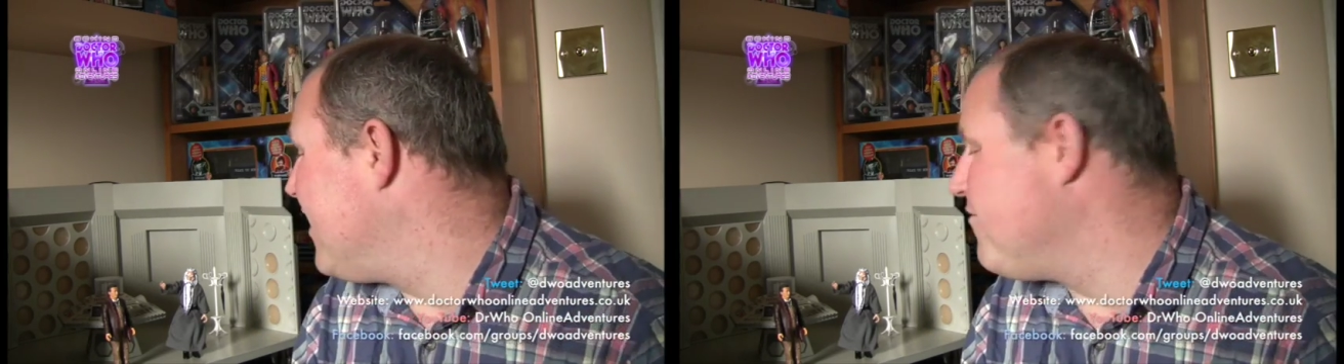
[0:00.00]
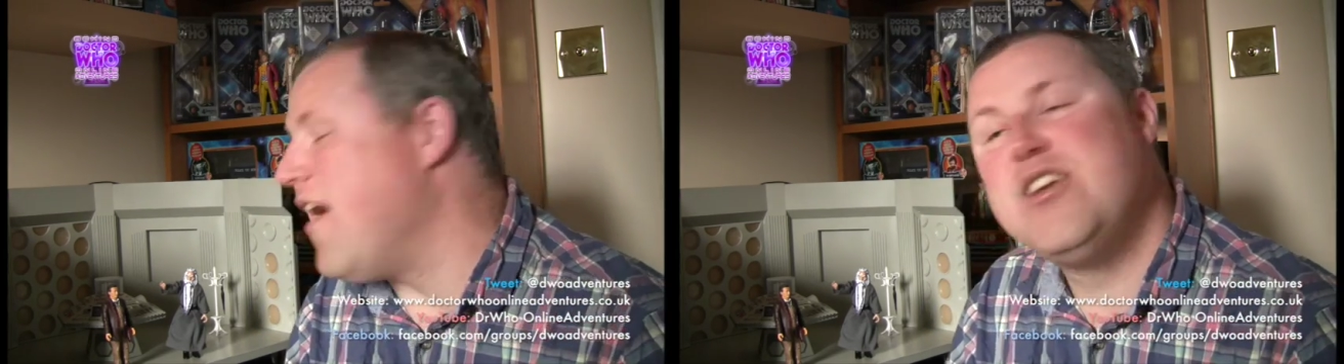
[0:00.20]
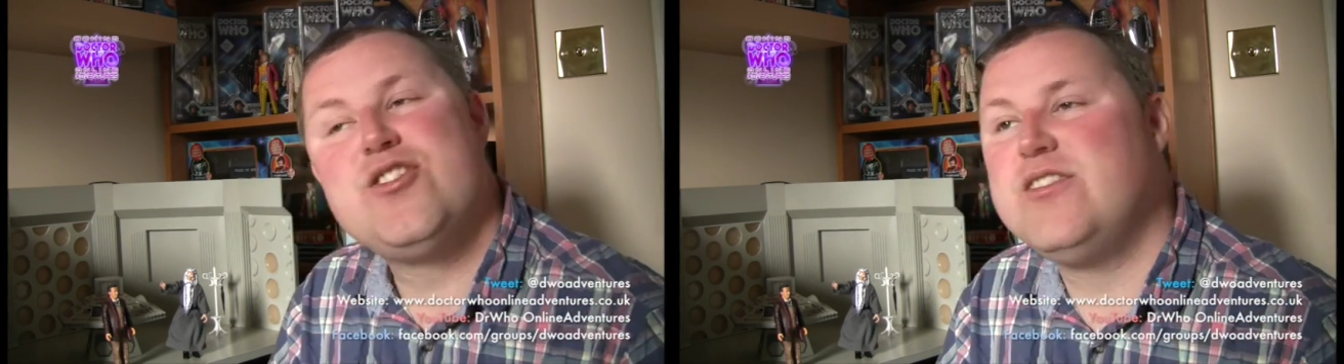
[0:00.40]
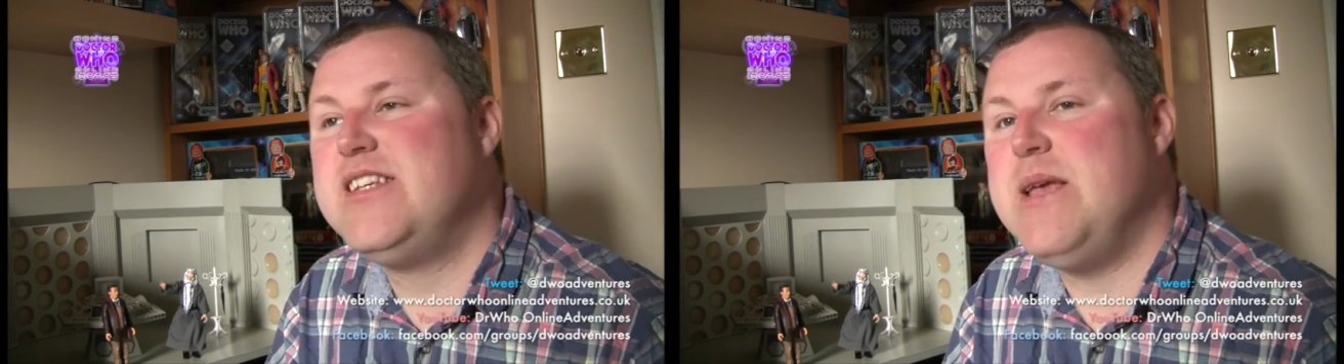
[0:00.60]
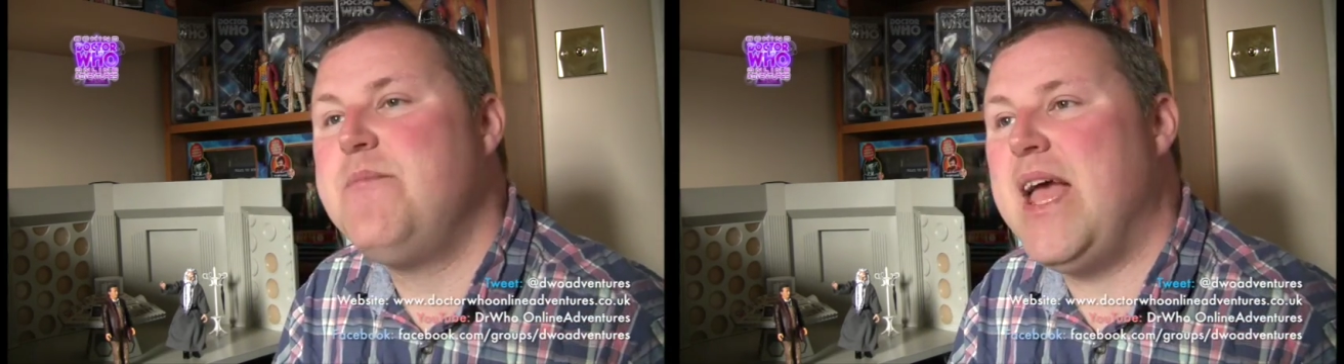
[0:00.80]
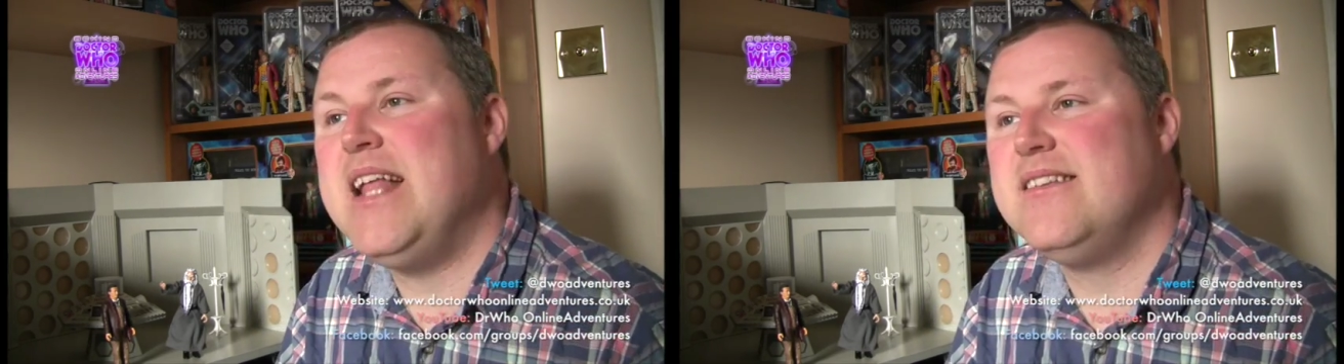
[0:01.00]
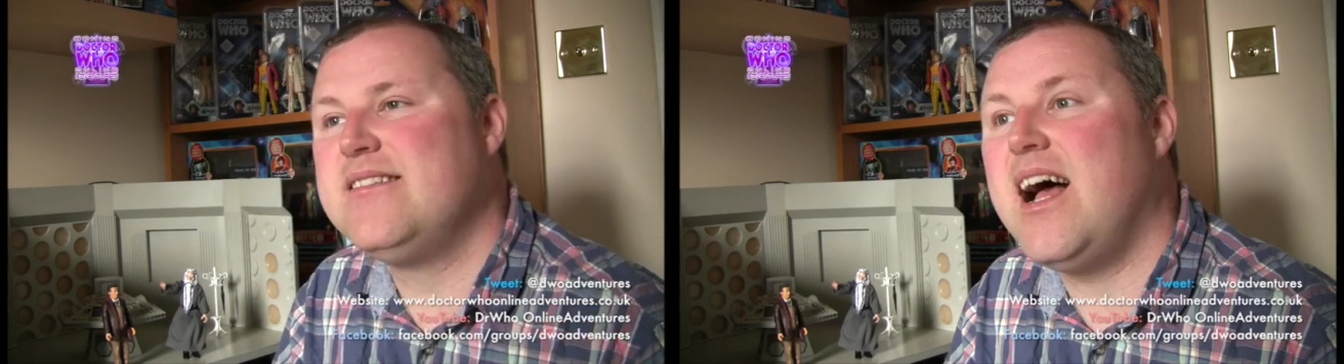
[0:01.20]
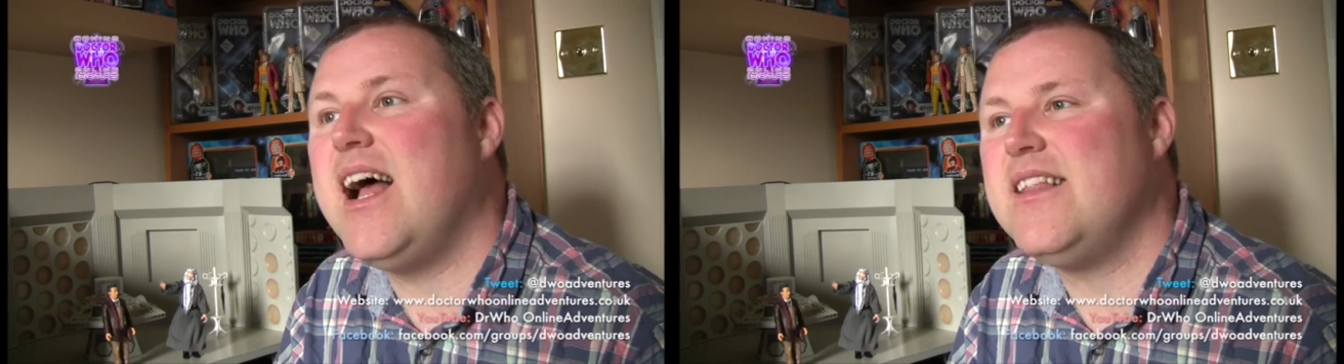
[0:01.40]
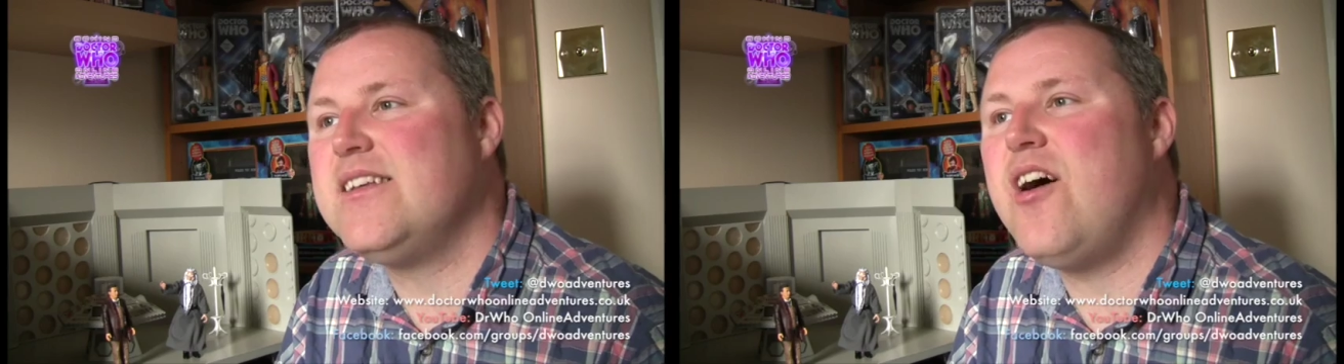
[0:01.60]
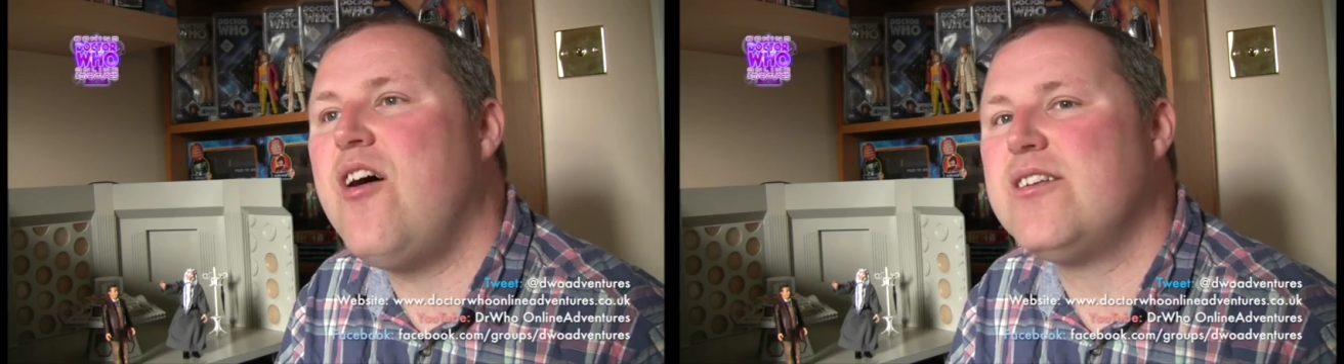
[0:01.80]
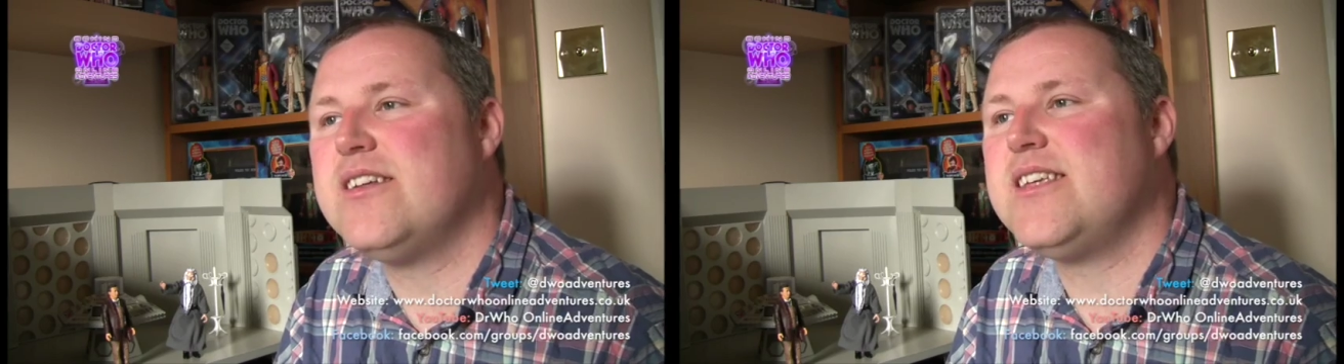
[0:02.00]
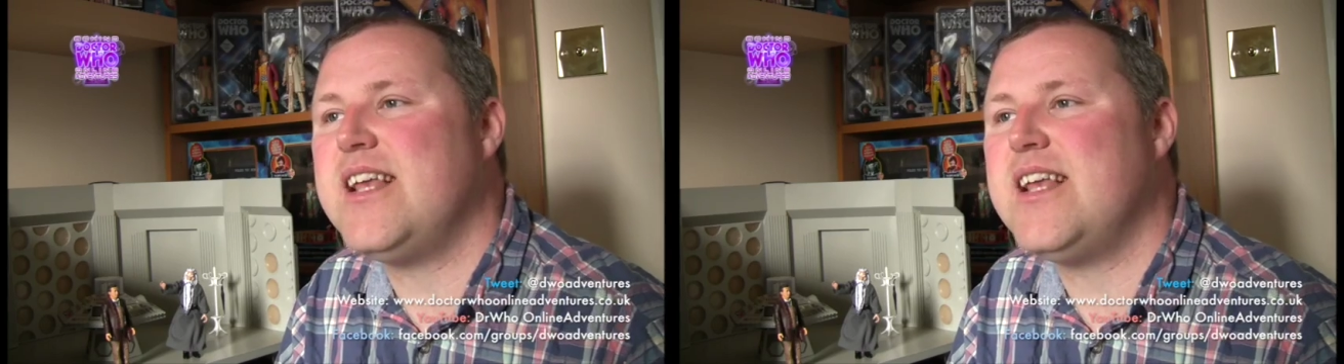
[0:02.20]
venture deep inside the TARDIS.